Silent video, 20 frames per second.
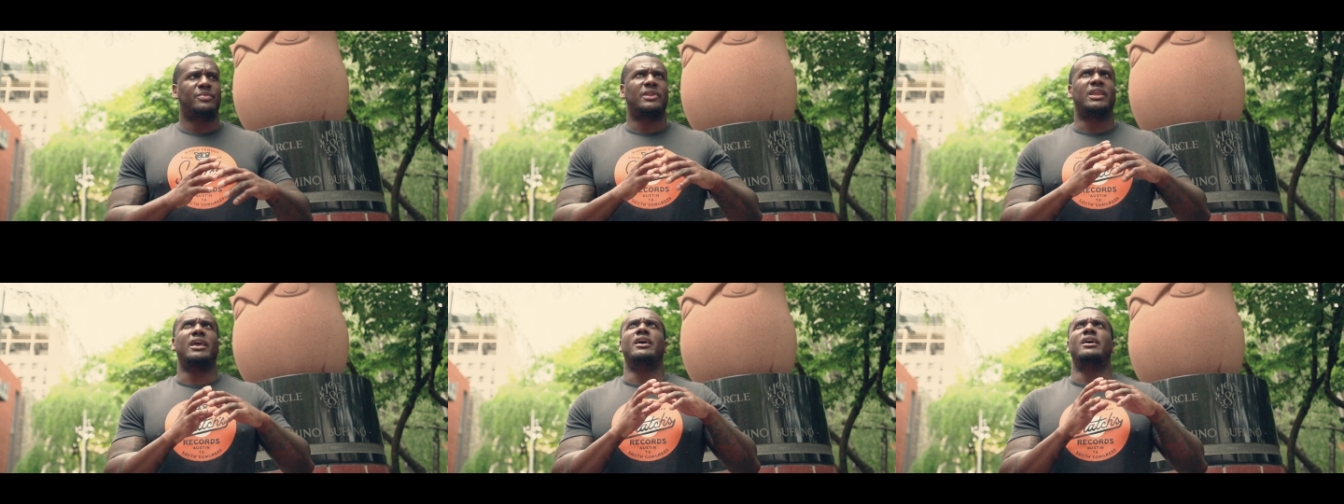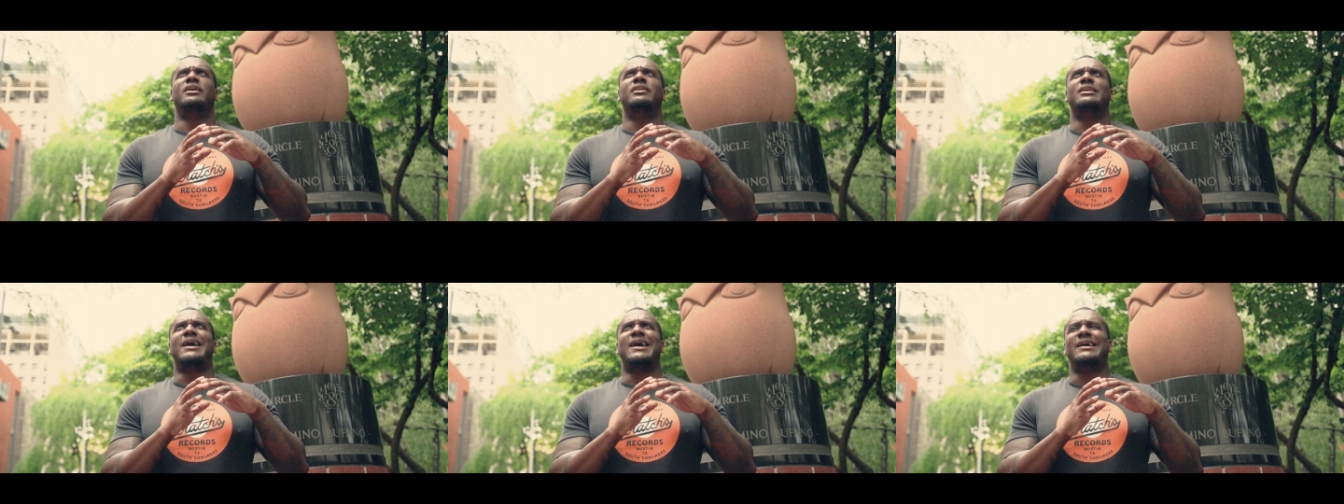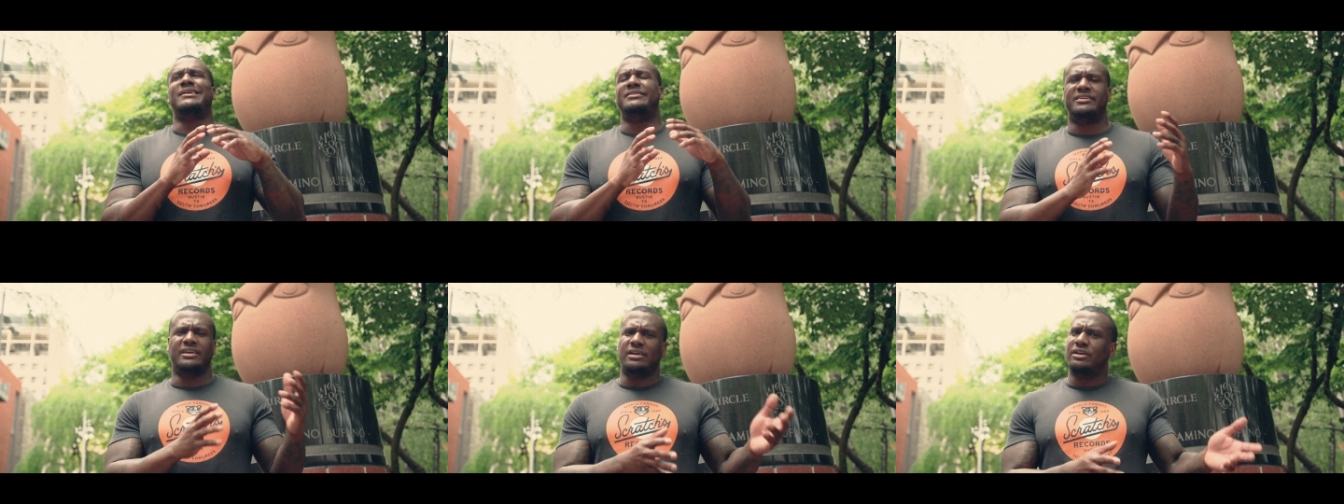and
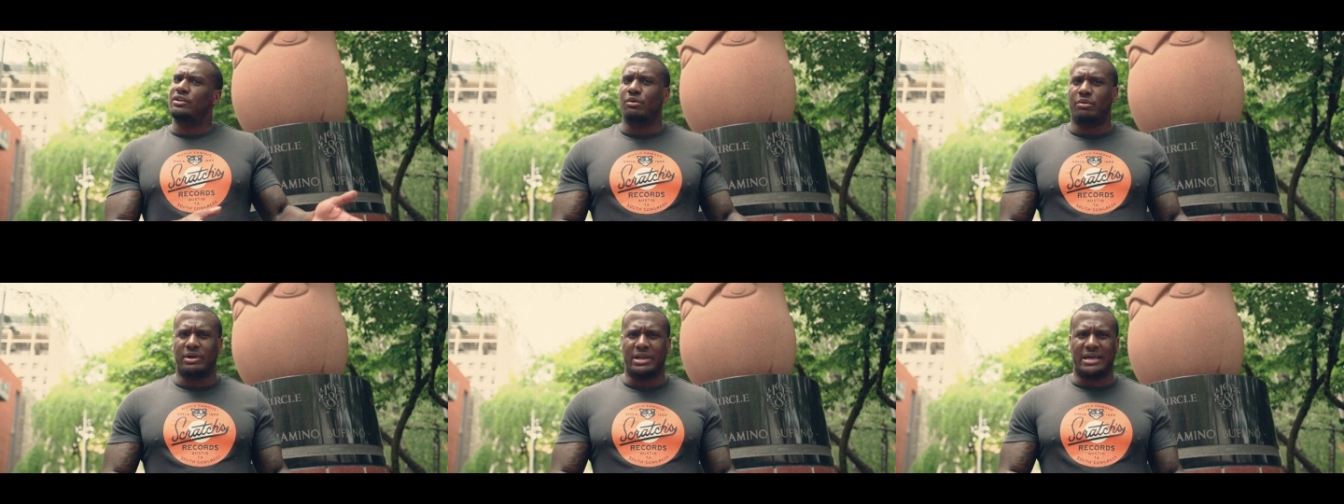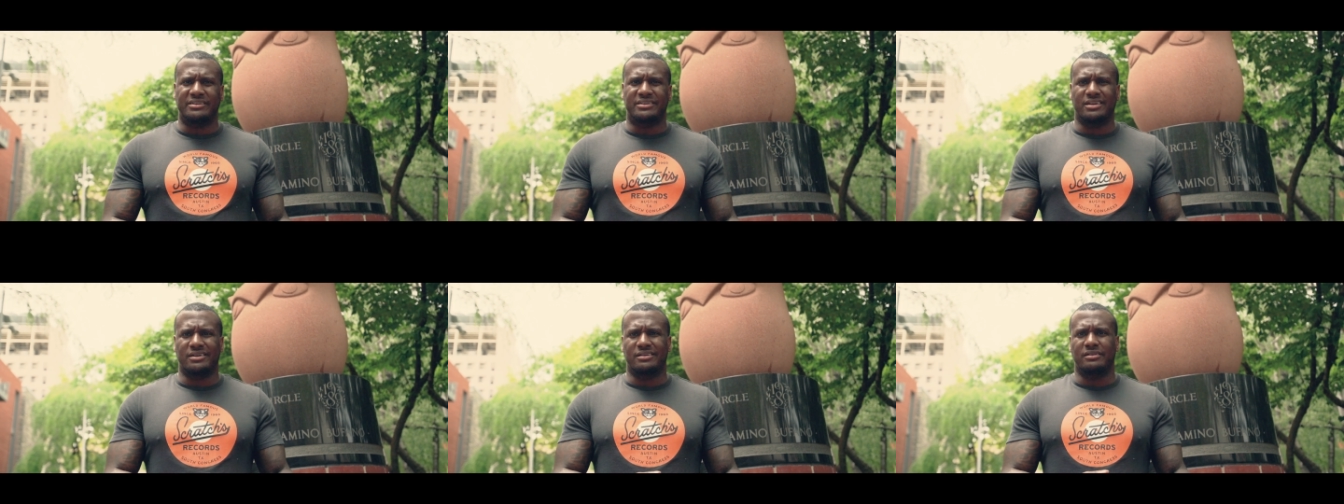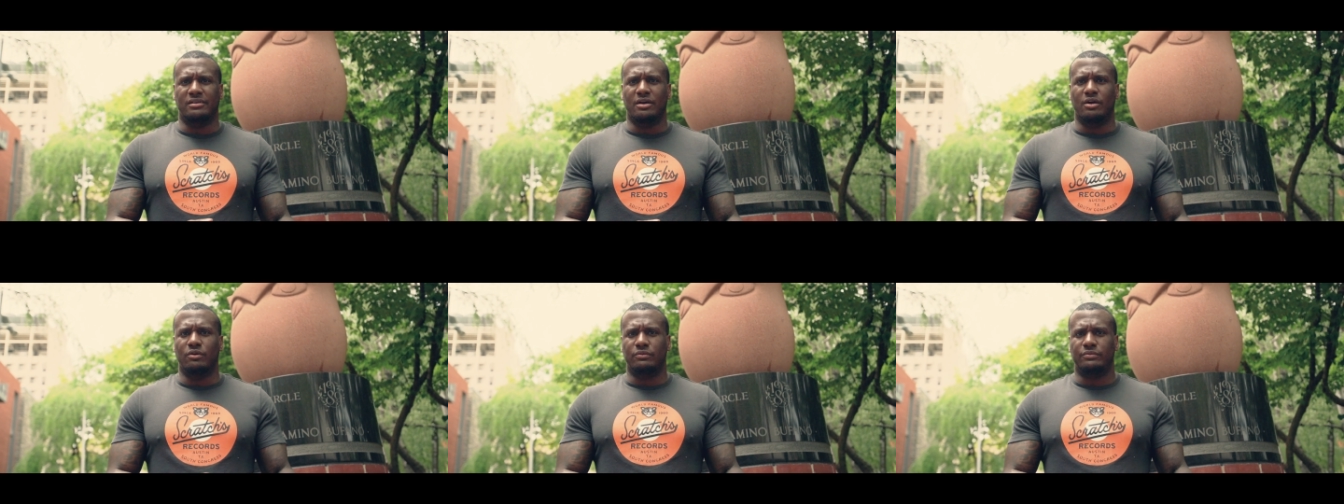I didn't know what I
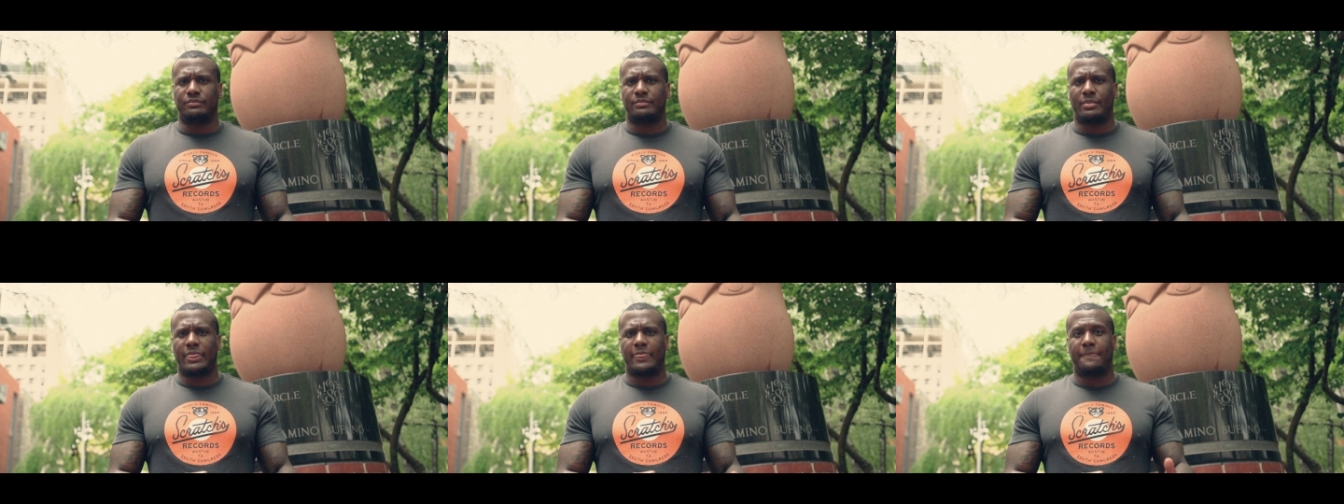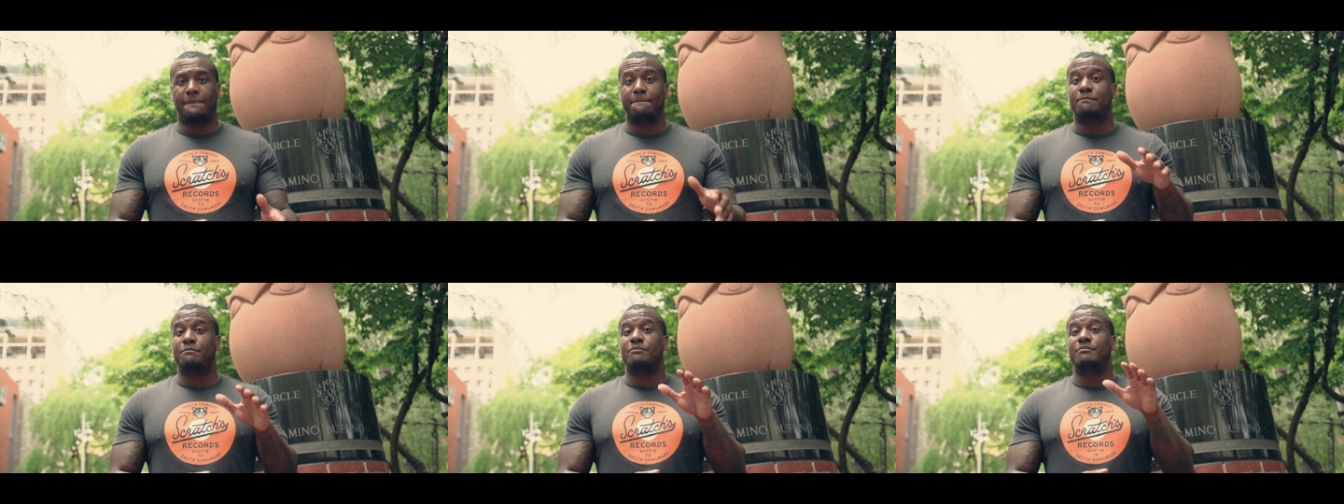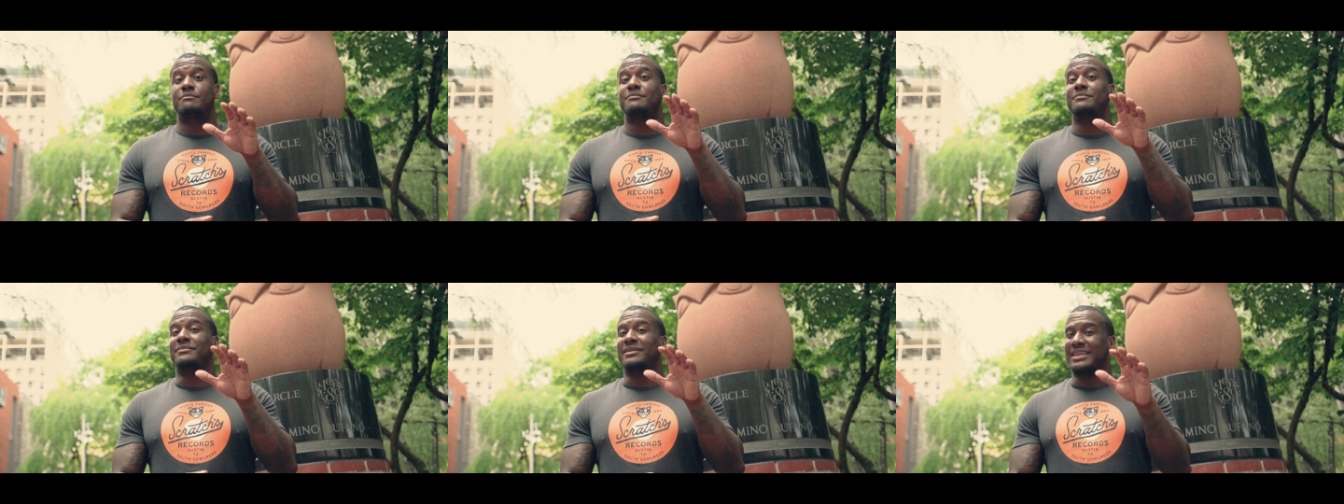didn't know.
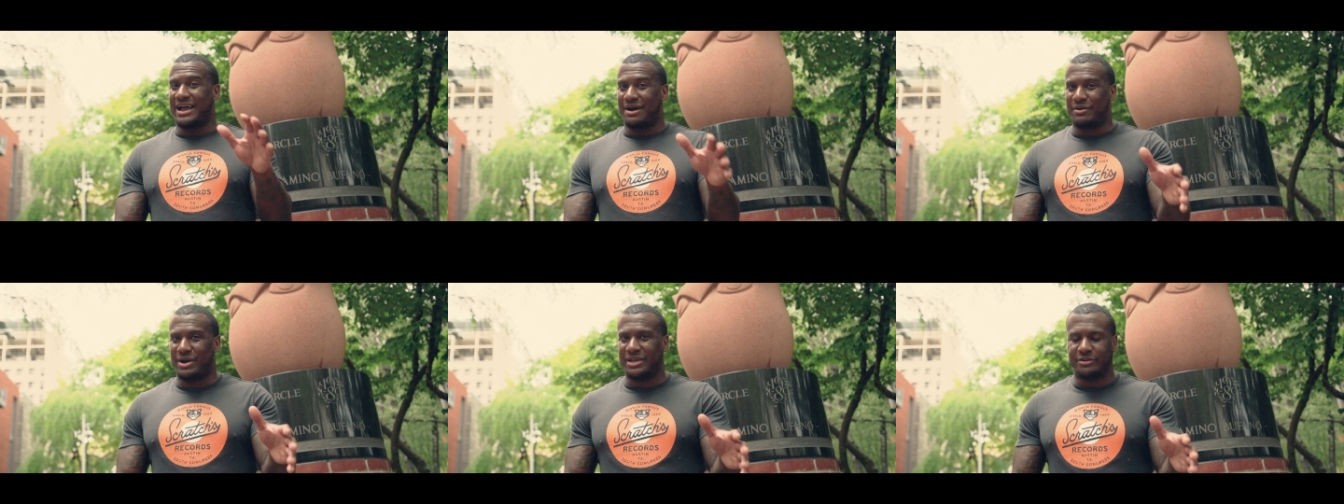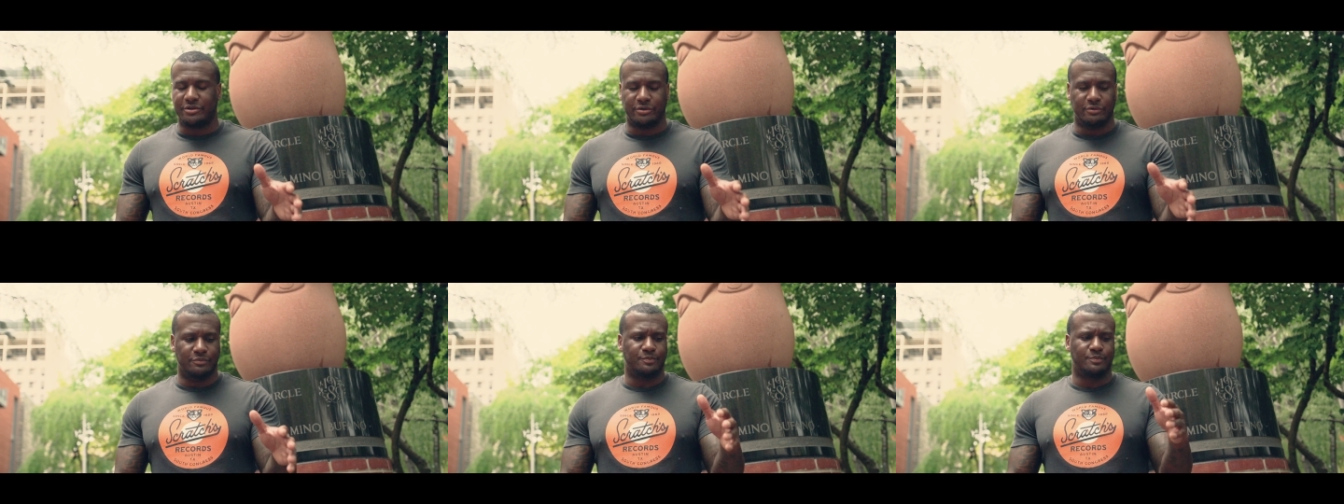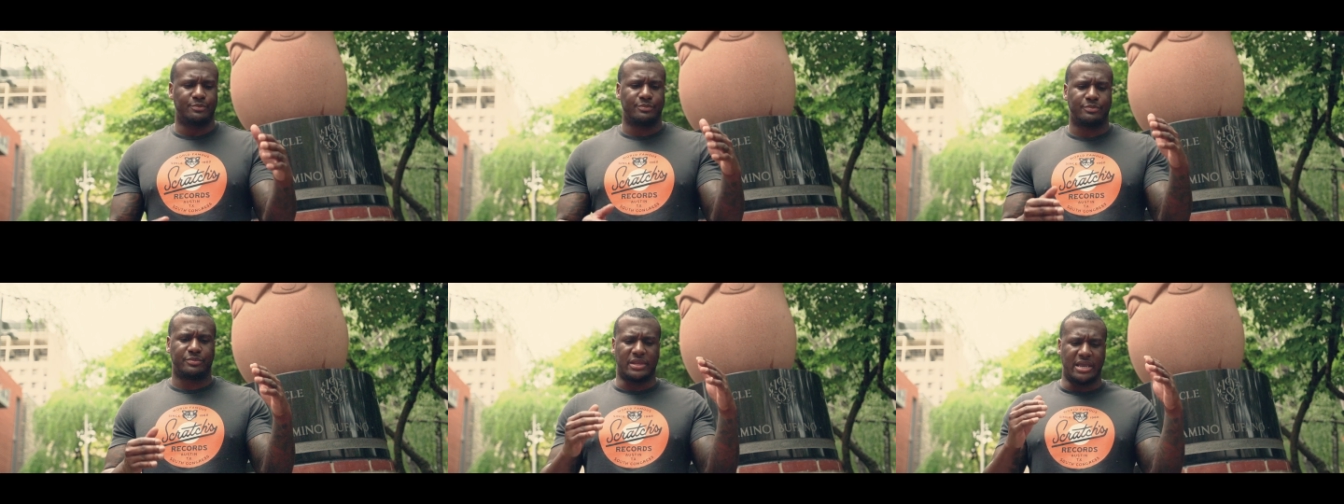Now I do.
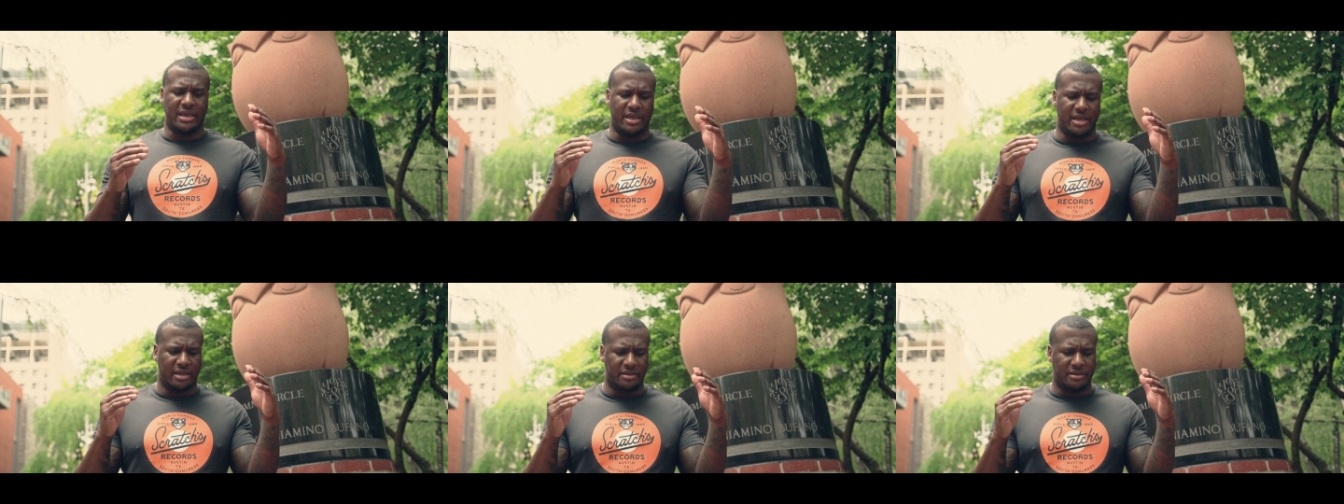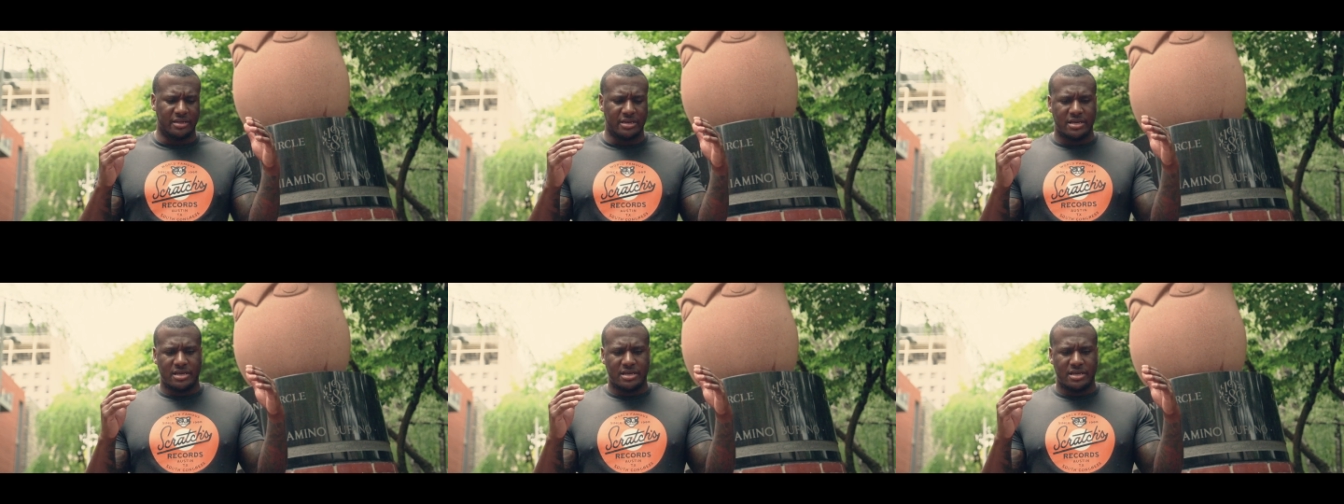And